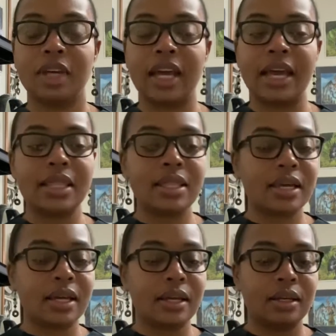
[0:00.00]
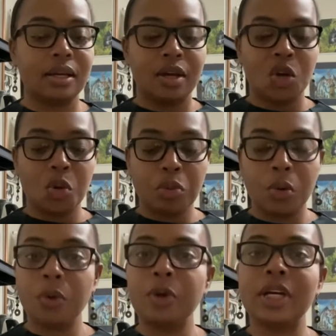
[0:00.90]
and then
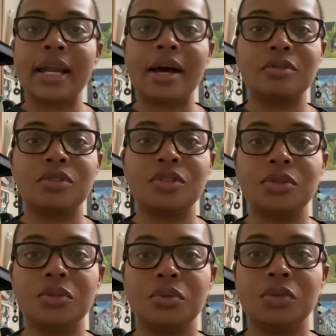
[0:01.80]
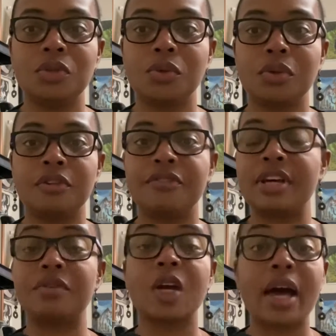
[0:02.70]
pouring it out into your
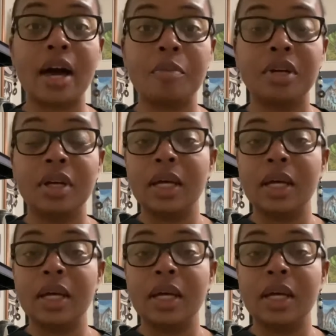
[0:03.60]
favorite cup.